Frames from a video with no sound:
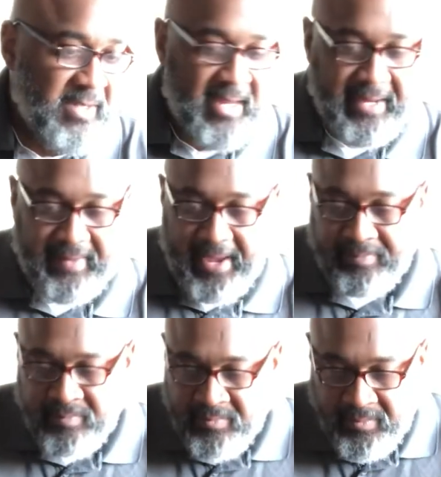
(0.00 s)
like that.
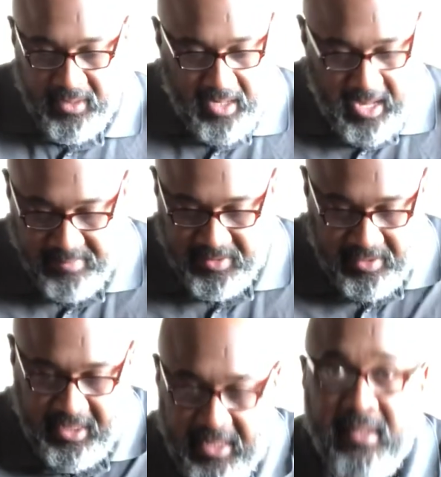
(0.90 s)
So
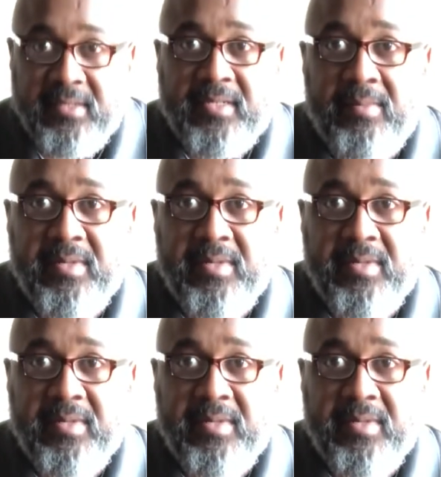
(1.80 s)
again, some